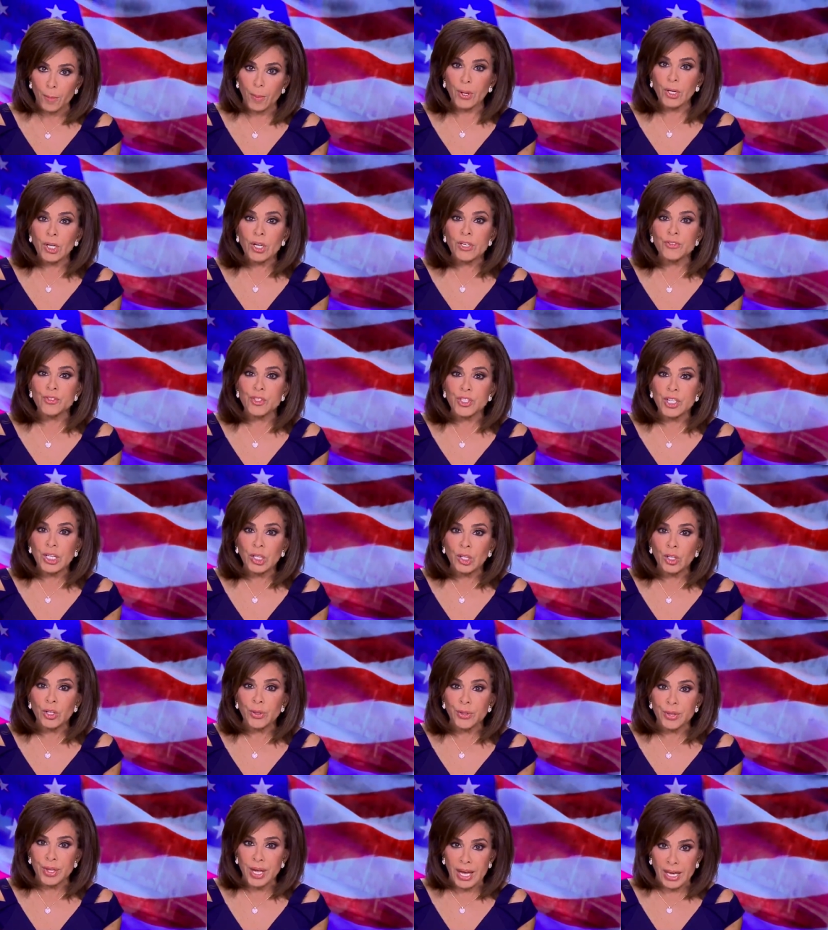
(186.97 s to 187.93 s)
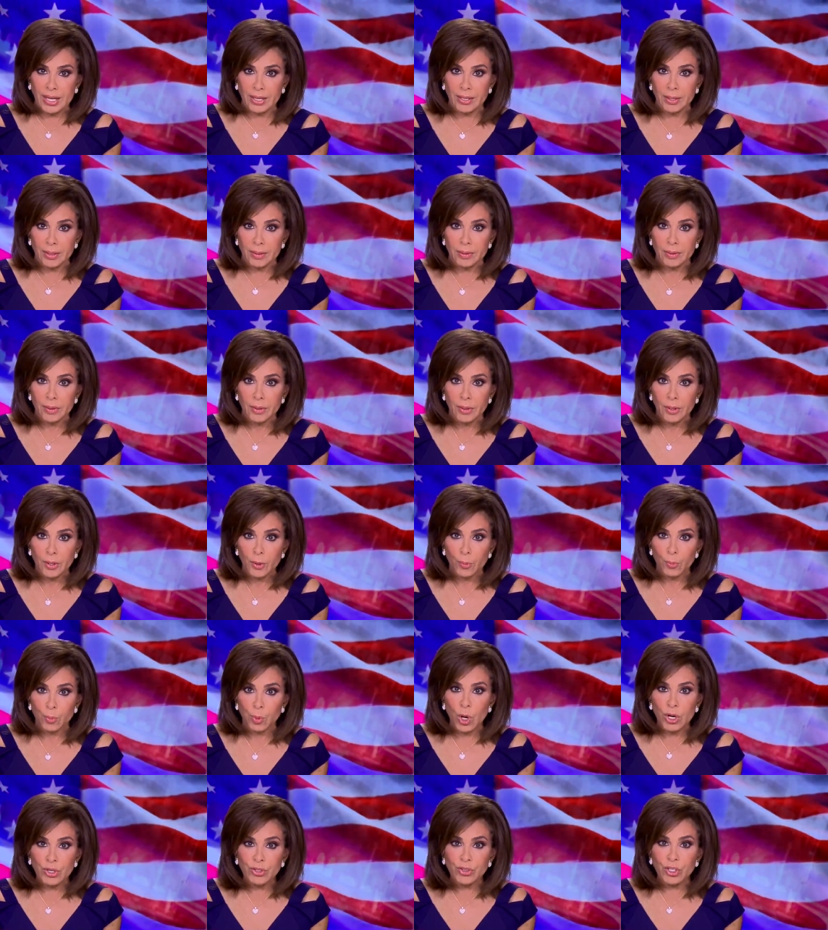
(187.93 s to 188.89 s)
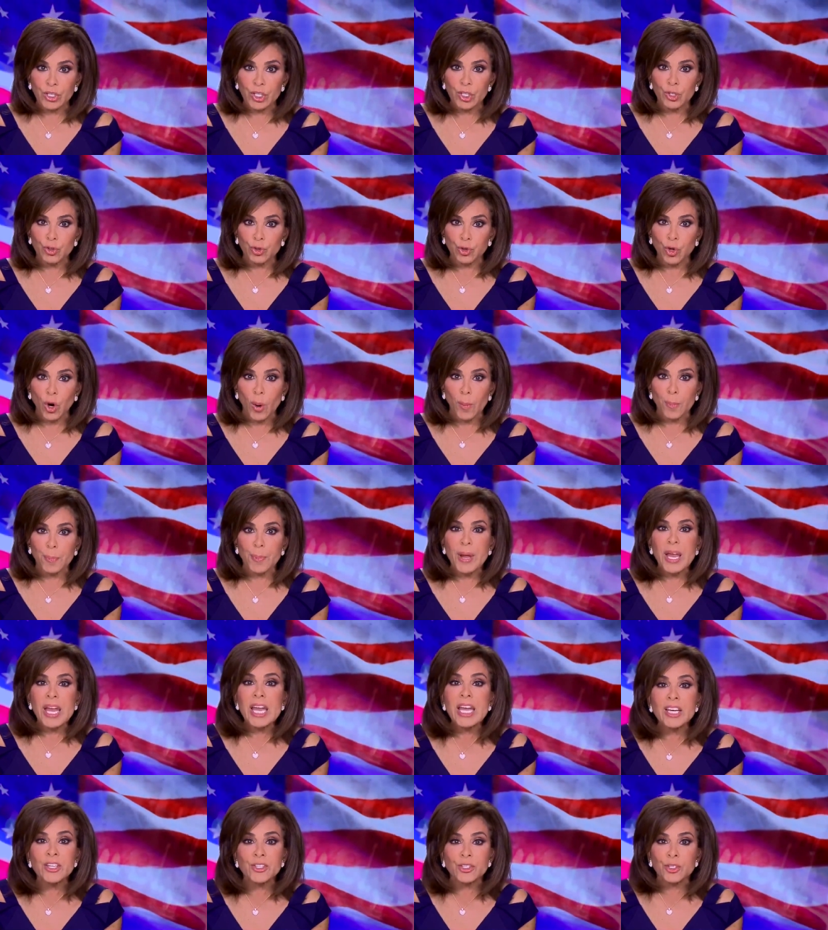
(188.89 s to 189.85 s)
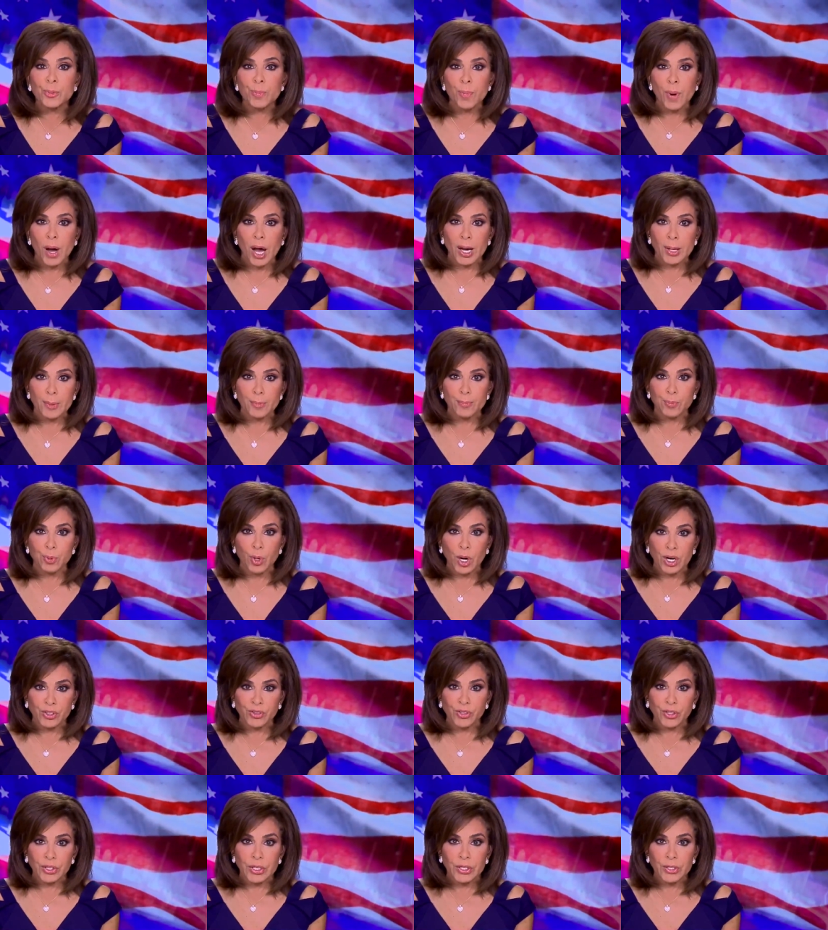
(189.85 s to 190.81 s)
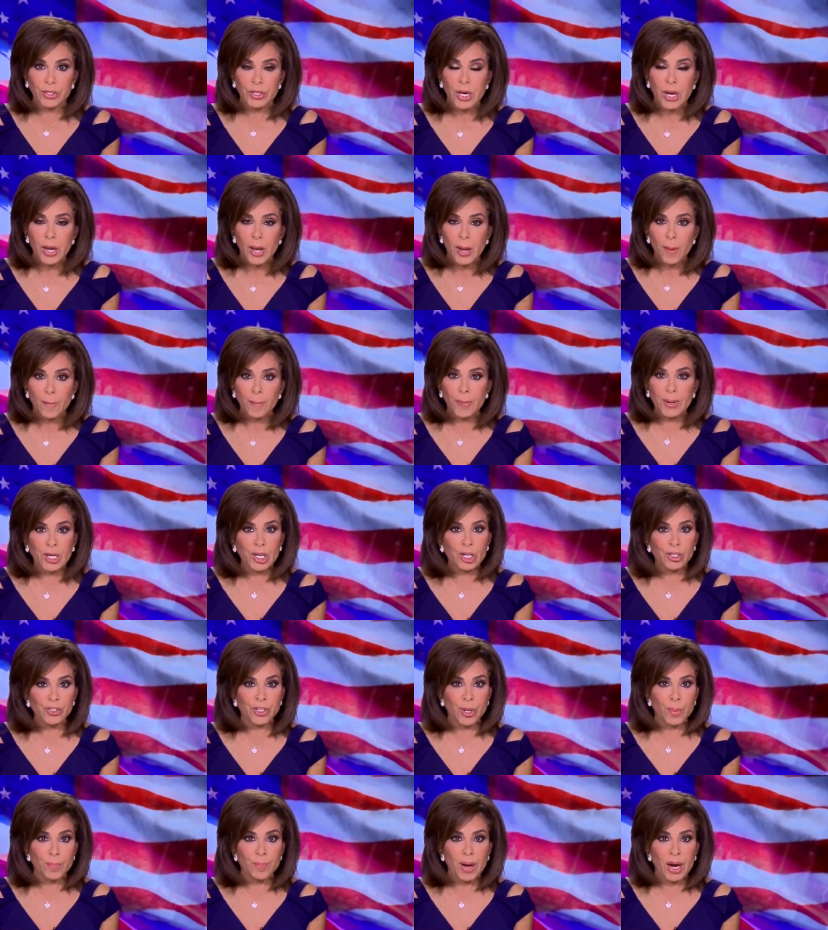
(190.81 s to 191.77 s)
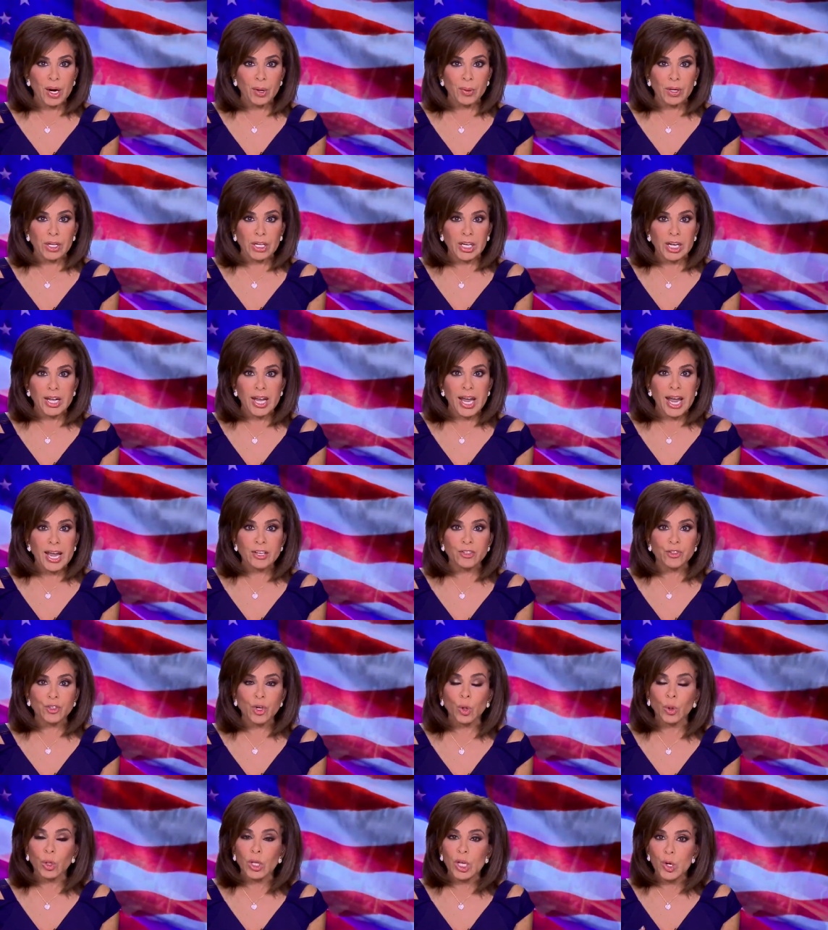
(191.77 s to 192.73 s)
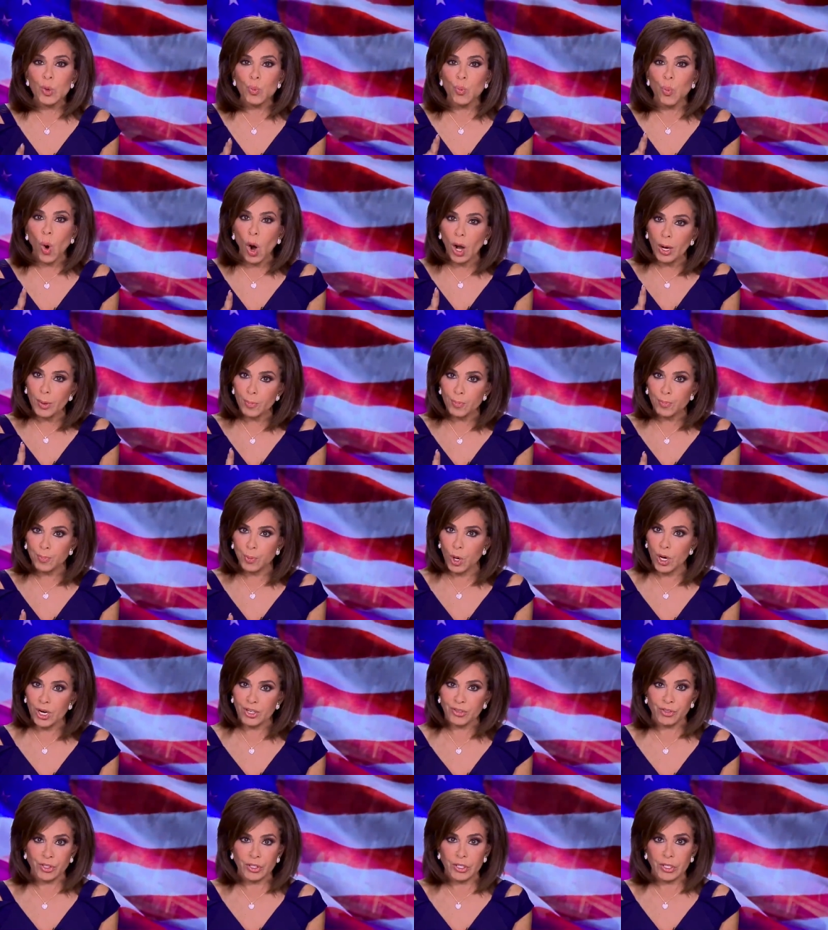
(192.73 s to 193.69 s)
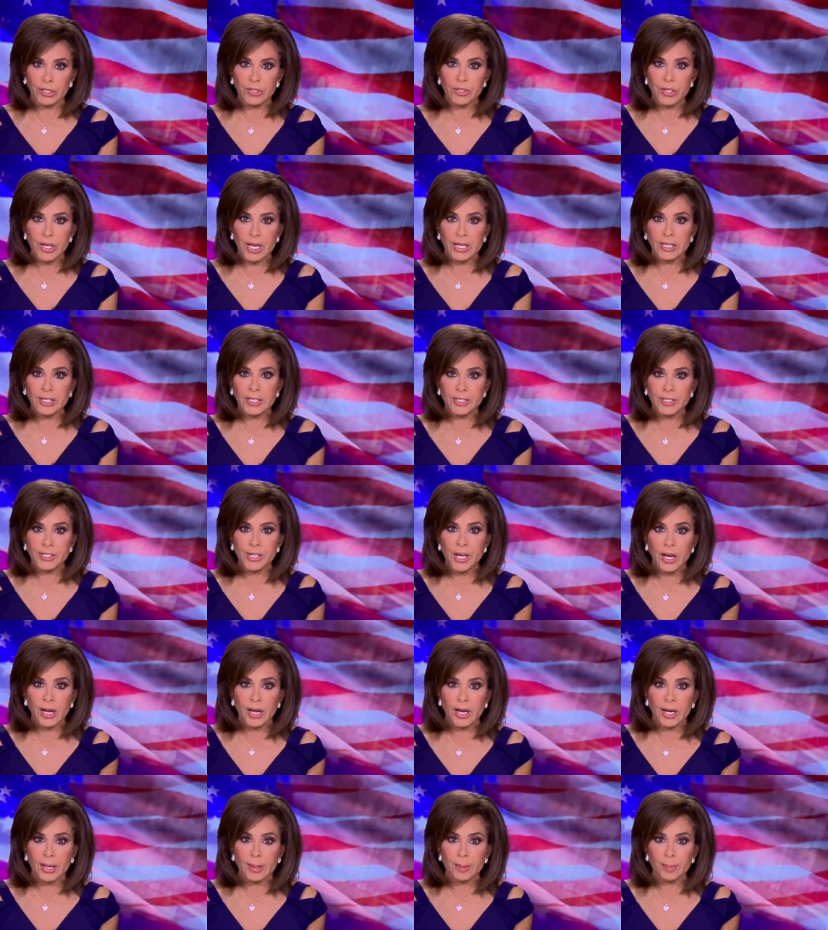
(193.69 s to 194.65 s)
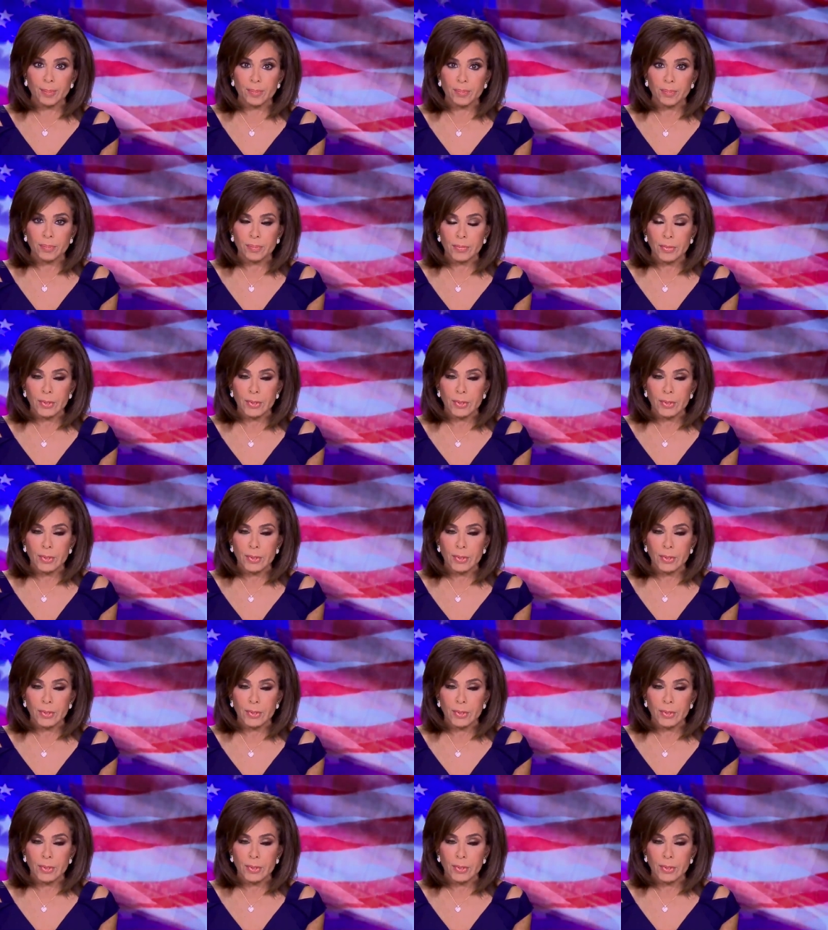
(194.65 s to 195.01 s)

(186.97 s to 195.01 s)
But until then, President Trump is my president because America has only one president at a time.